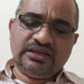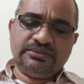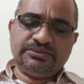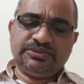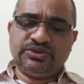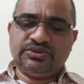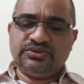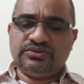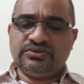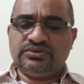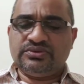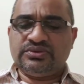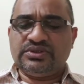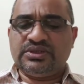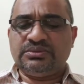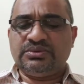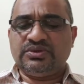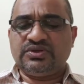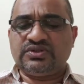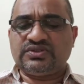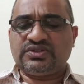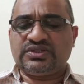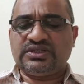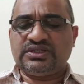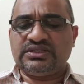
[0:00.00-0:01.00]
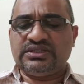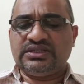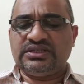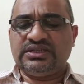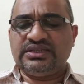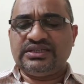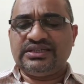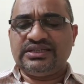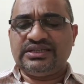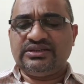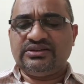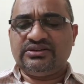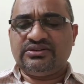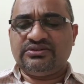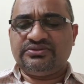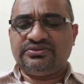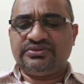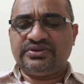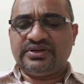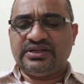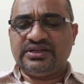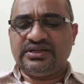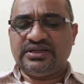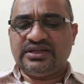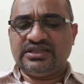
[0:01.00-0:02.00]
help to demonstrate the degree
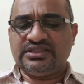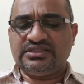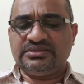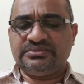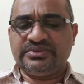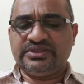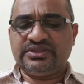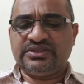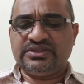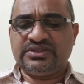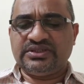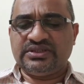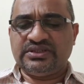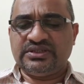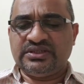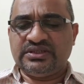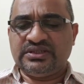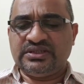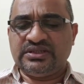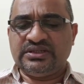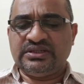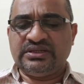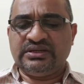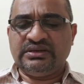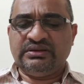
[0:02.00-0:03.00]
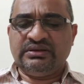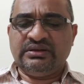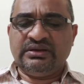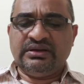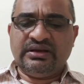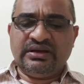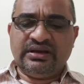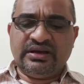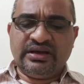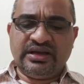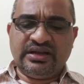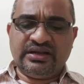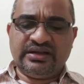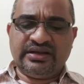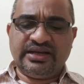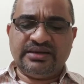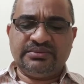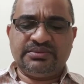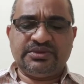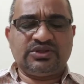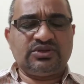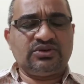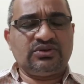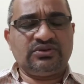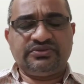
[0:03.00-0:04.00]
of enlargement and
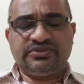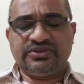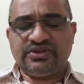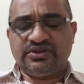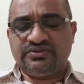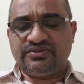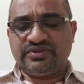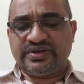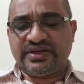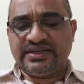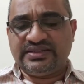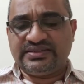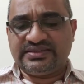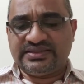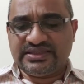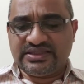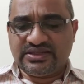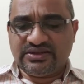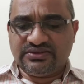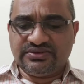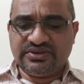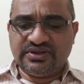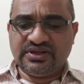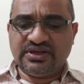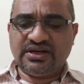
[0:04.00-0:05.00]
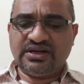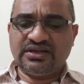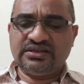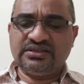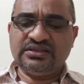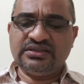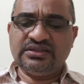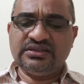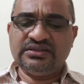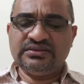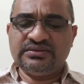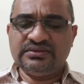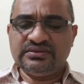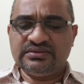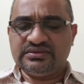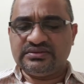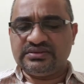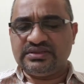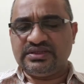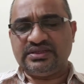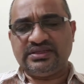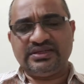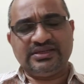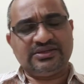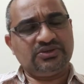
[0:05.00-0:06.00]
hypertrophy of right side of the heart.
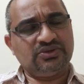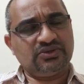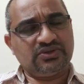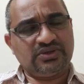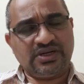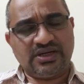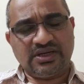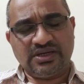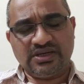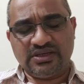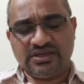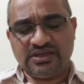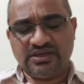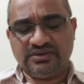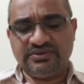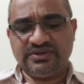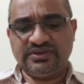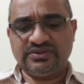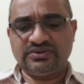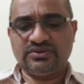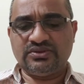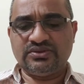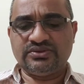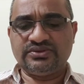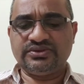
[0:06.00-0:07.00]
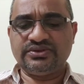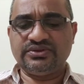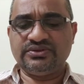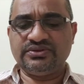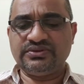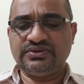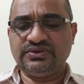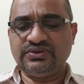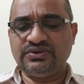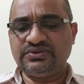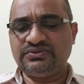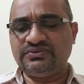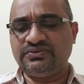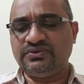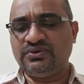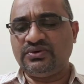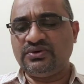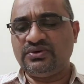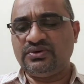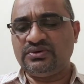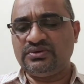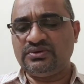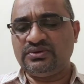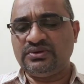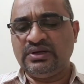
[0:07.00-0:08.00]
Then echocardiography is also
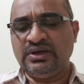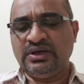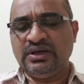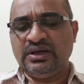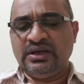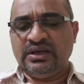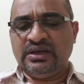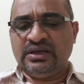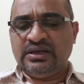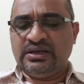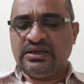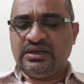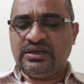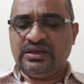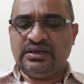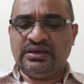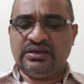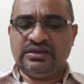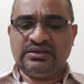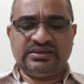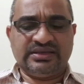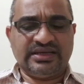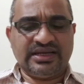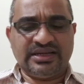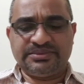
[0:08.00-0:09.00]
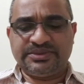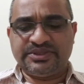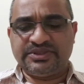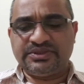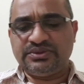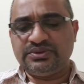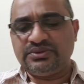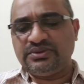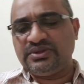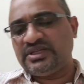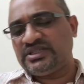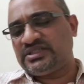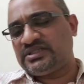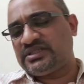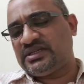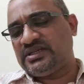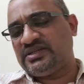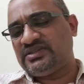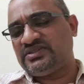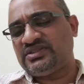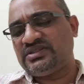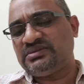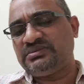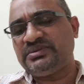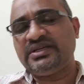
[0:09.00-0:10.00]
useful. It helps to
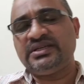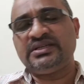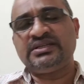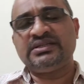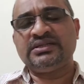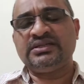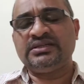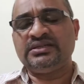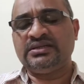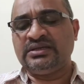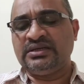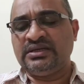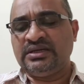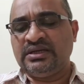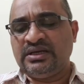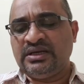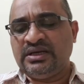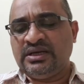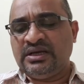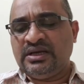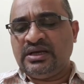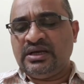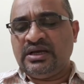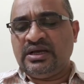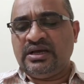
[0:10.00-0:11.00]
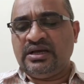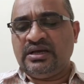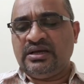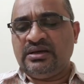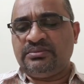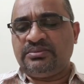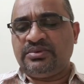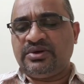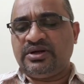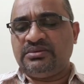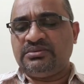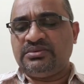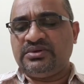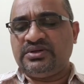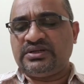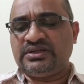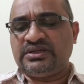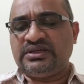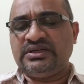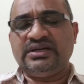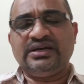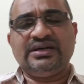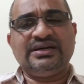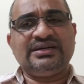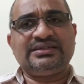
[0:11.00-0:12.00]
estimate
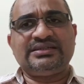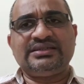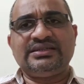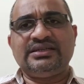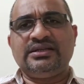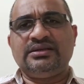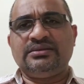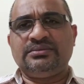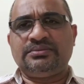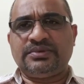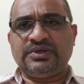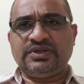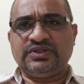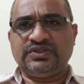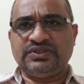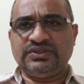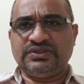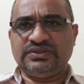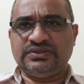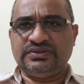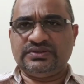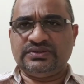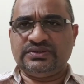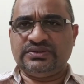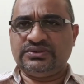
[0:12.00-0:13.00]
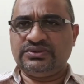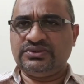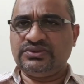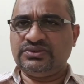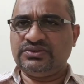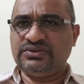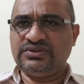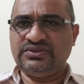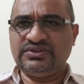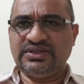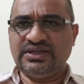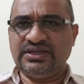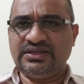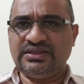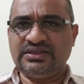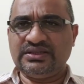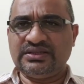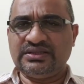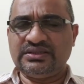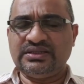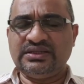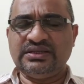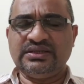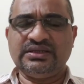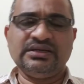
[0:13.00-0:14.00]
pulmonary arterial pressure. So these are
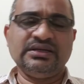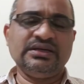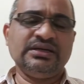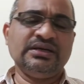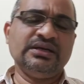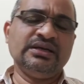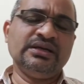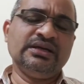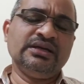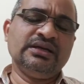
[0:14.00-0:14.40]
the